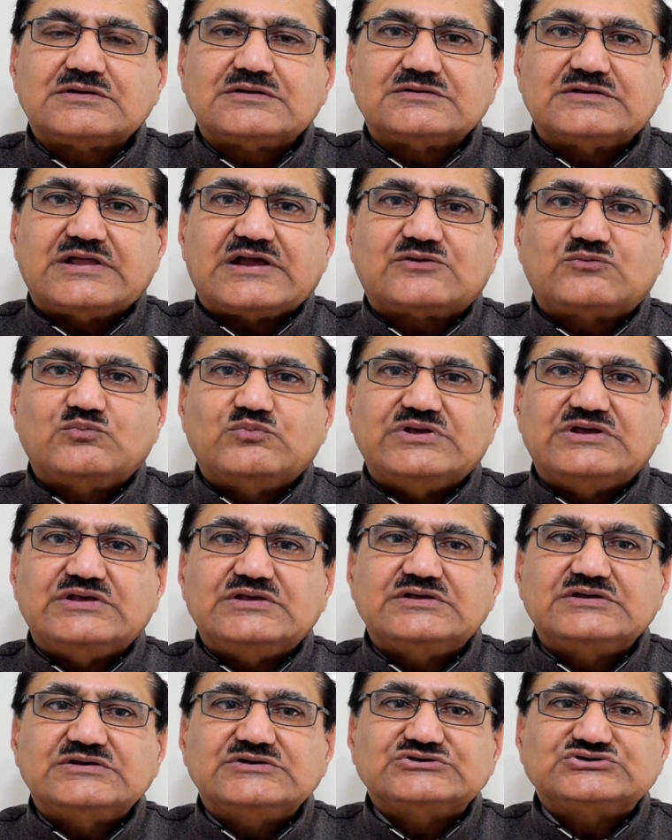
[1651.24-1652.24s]
that
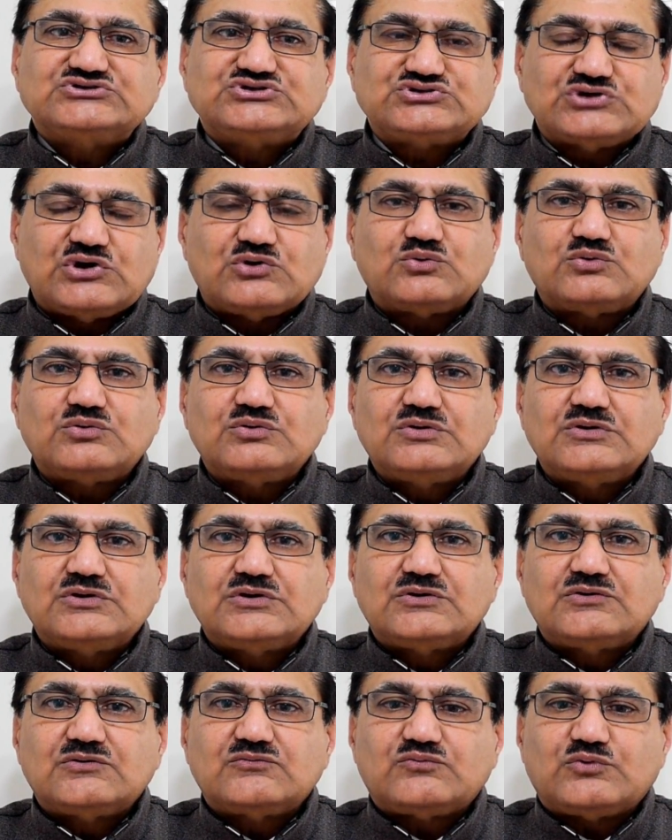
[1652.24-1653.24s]
we show
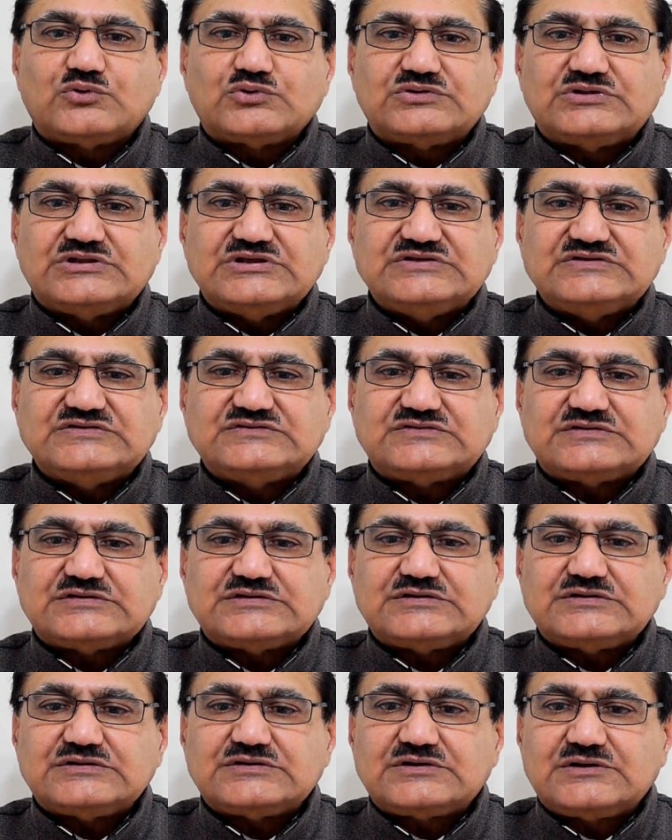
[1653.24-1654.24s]
for these
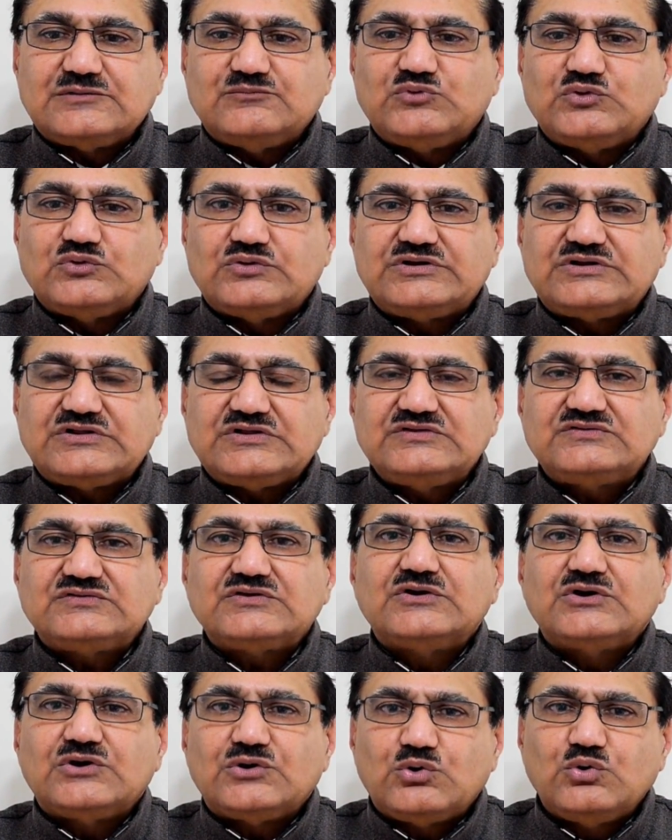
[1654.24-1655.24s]
communities
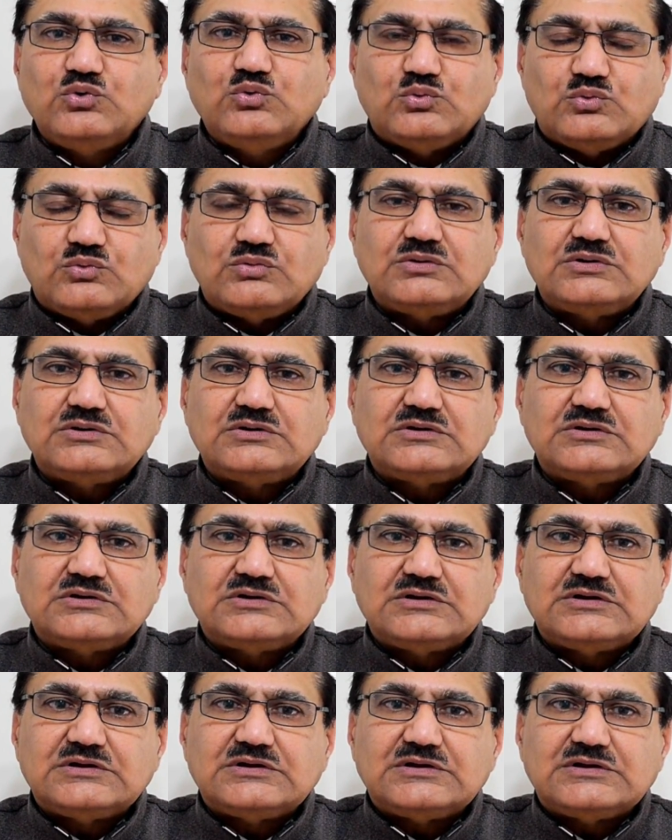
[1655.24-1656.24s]
who,
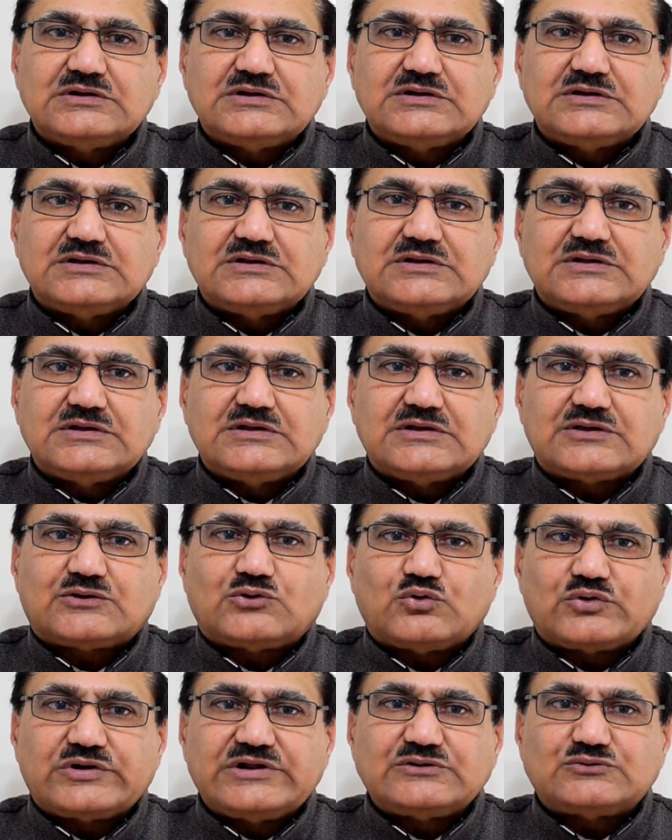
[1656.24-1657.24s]

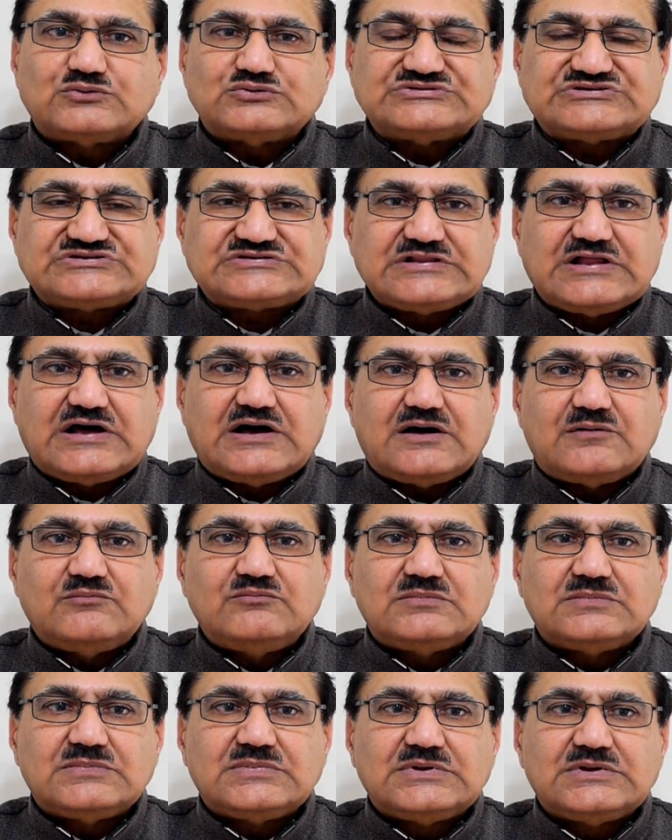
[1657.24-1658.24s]
according to Islam,
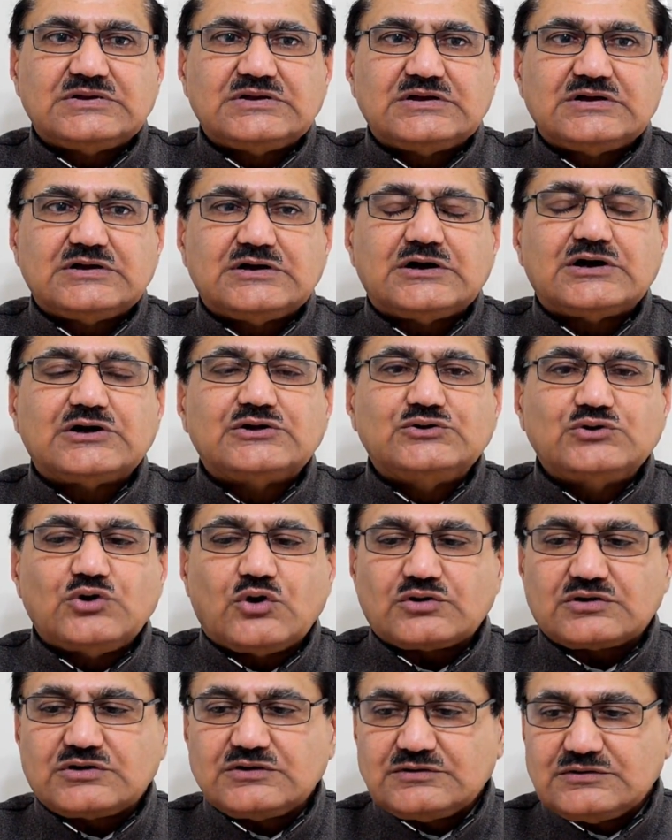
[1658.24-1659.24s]
are
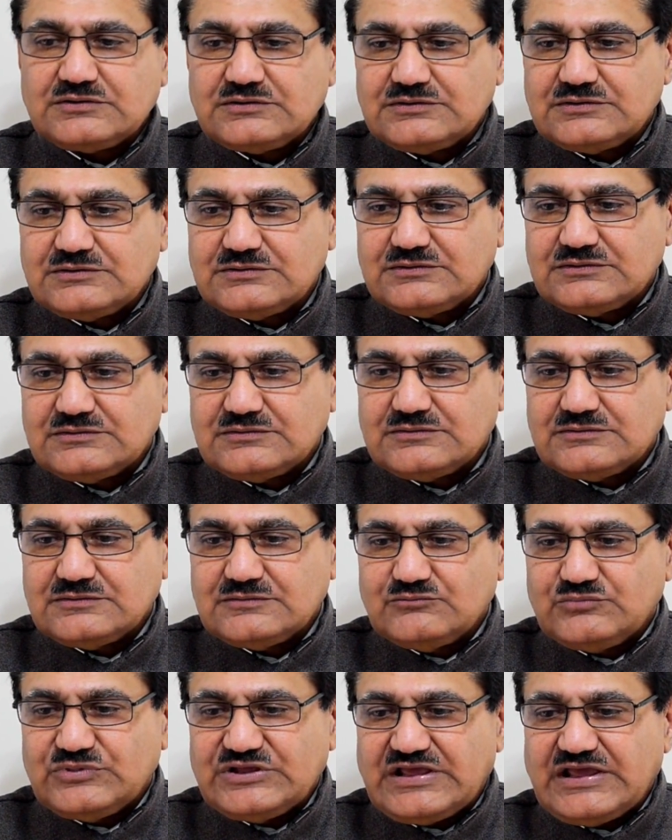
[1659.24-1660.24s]
not
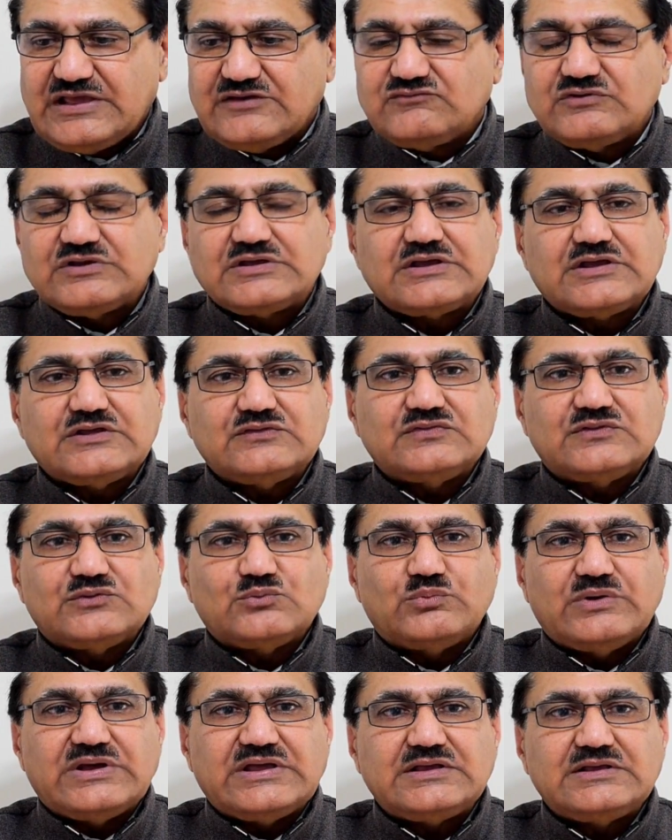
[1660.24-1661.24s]
behaving in the
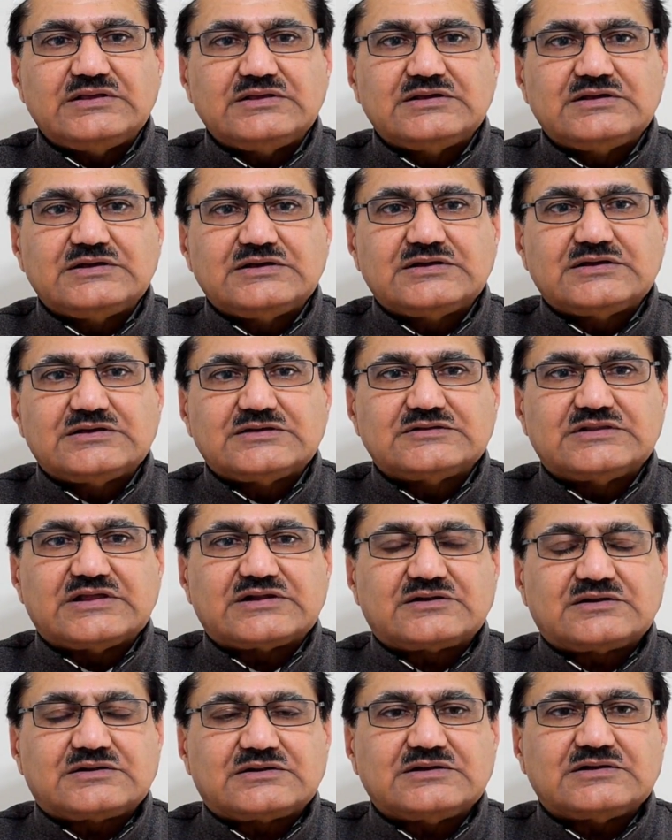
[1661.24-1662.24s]
way that